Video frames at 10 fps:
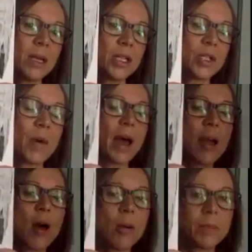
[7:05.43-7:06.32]
so
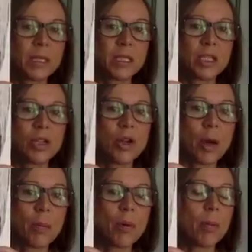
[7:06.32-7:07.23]
I opted to
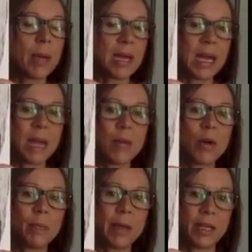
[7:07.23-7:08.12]
not put my name
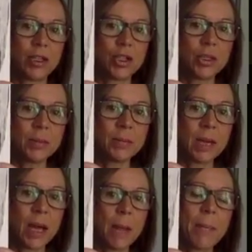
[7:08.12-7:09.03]
or picture,
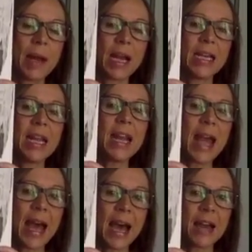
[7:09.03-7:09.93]
but I did
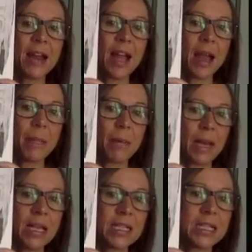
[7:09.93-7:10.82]
add a
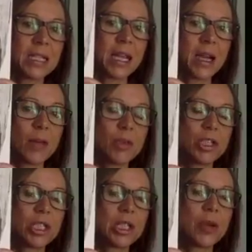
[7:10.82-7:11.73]
place which
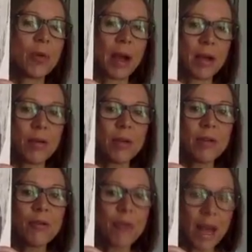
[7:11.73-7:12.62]
is Le Racu in
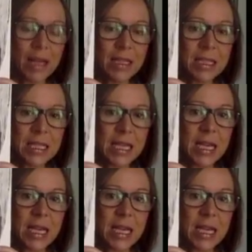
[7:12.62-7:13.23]
France,